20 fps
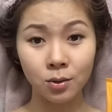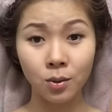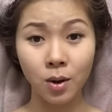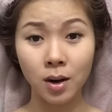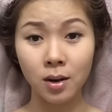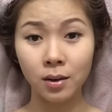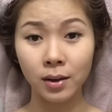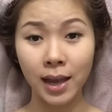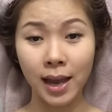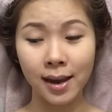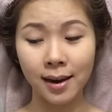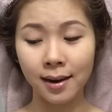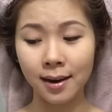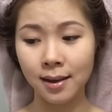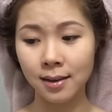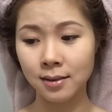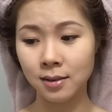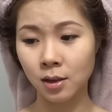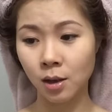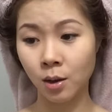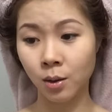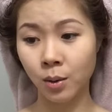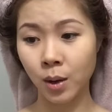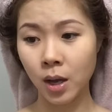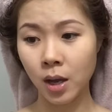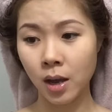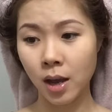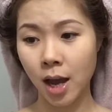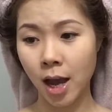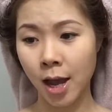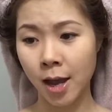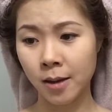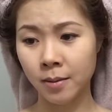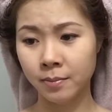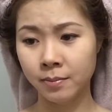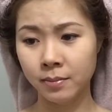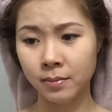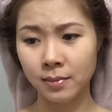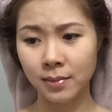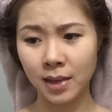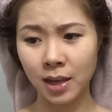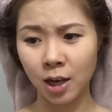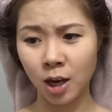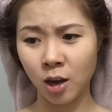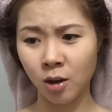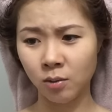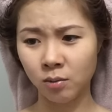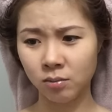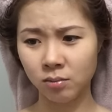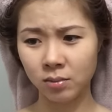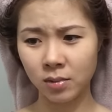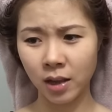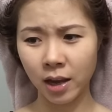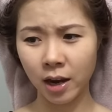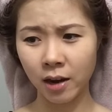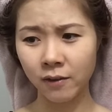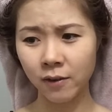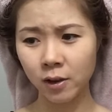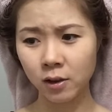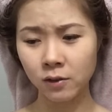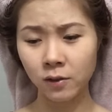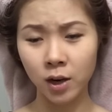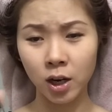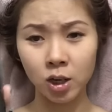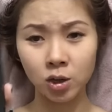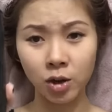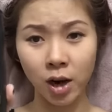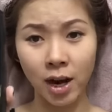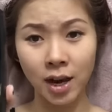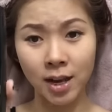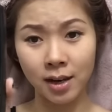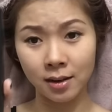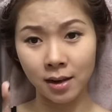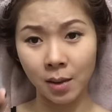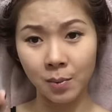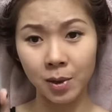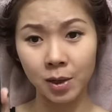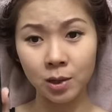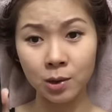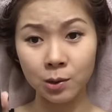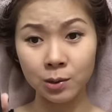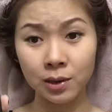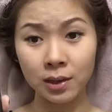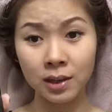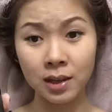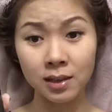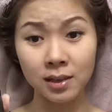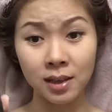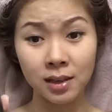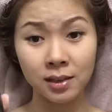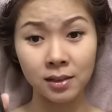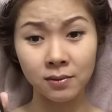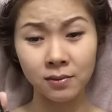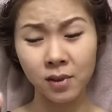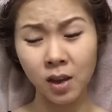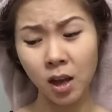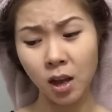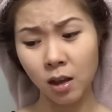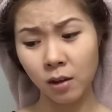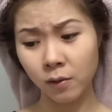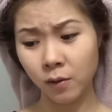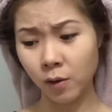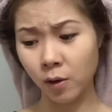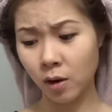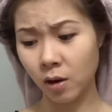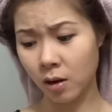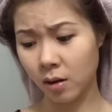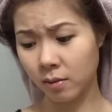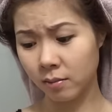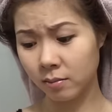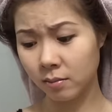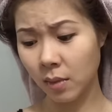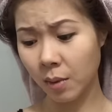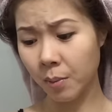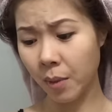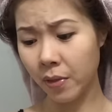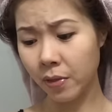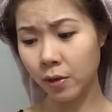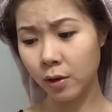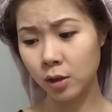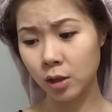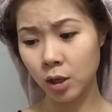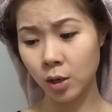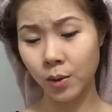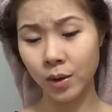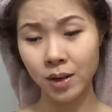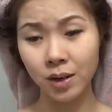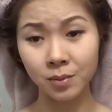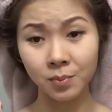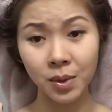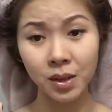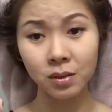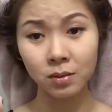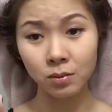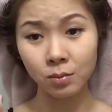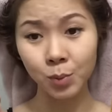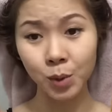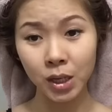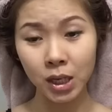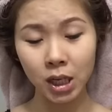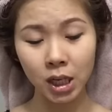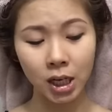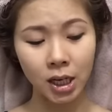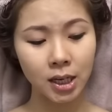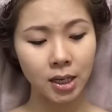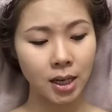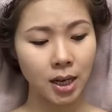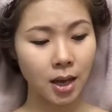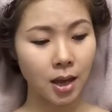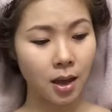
Toronto, Canada, so you know, the hair feels very dry, and I've been using this and for a month or two, and it's been pretty good.